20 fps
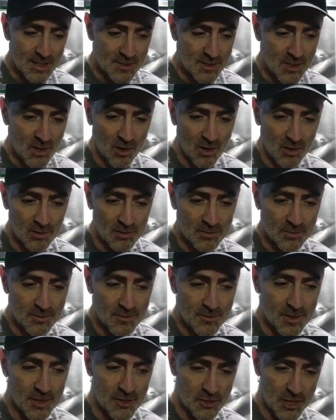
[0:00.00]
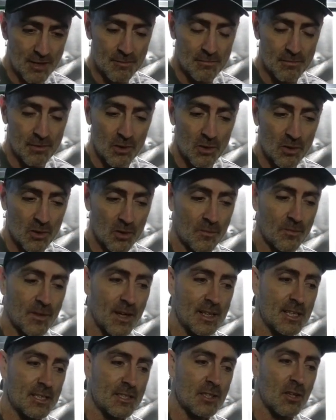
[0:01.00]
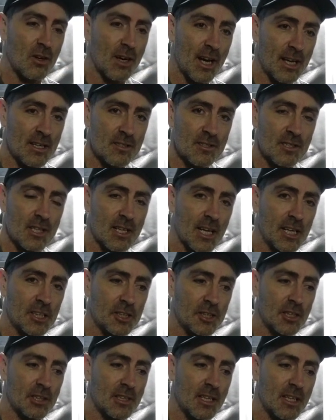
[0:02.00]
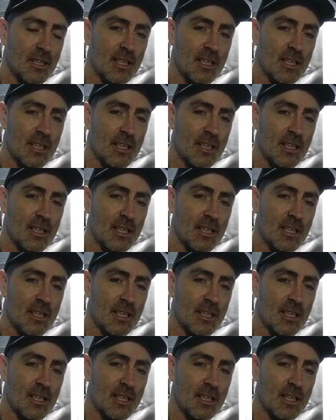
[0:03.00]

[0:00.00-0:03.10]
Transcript: It's got the shed floor, then it's got insulation,